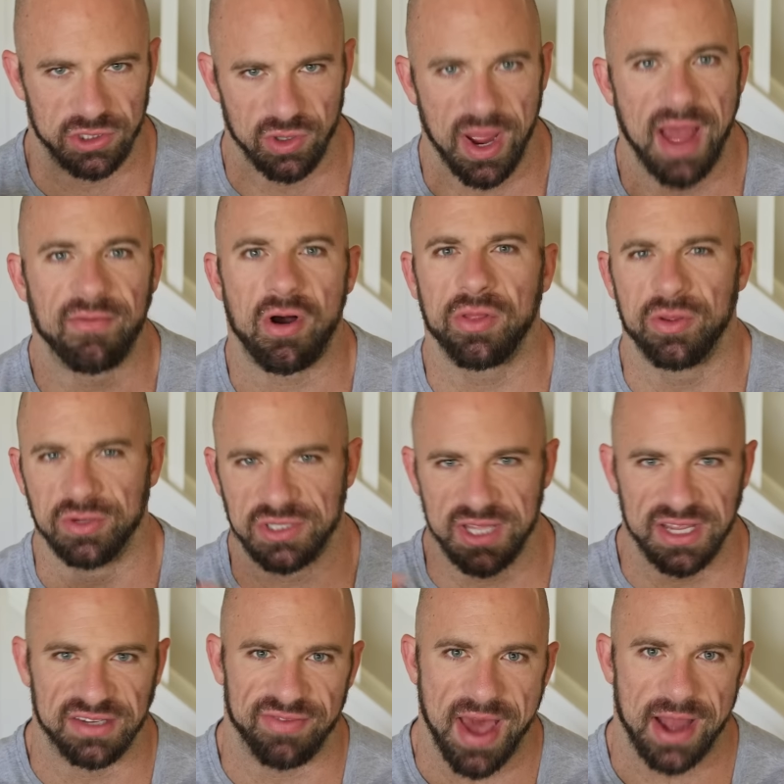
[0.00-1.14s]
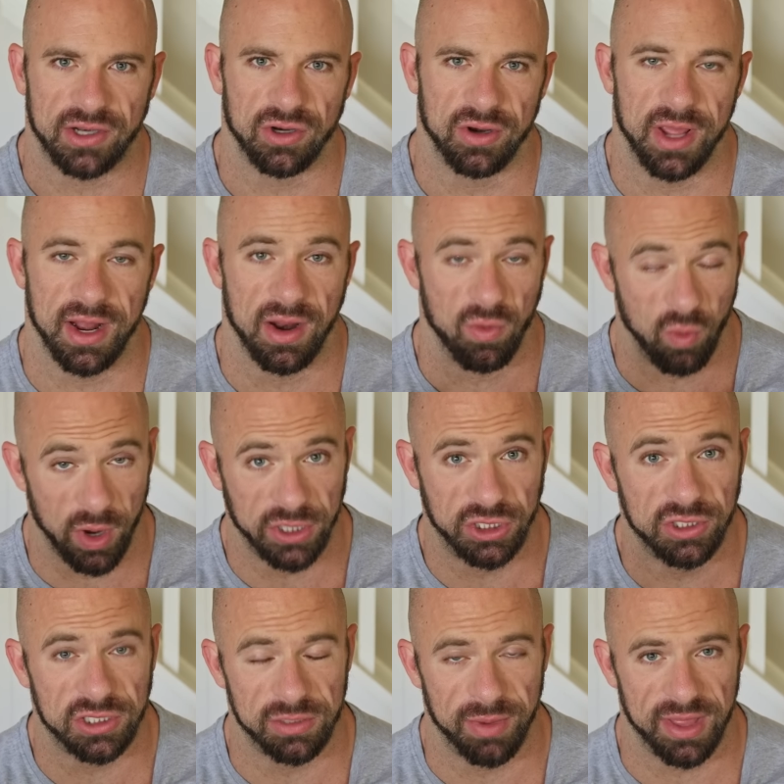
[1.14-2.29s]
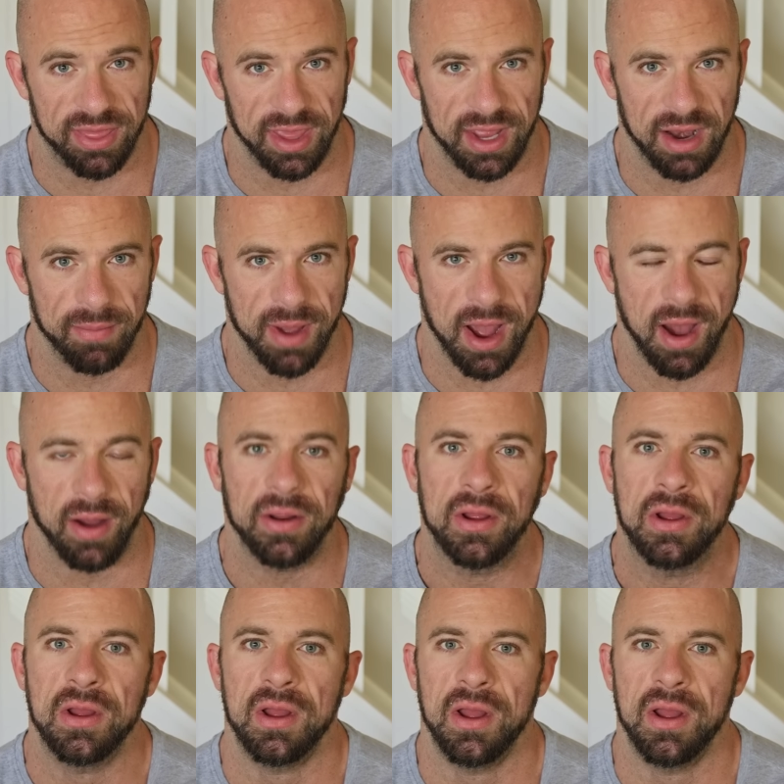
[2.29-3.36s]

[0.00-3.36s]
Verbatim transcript: So I have all those things factored in and what you should be thinking about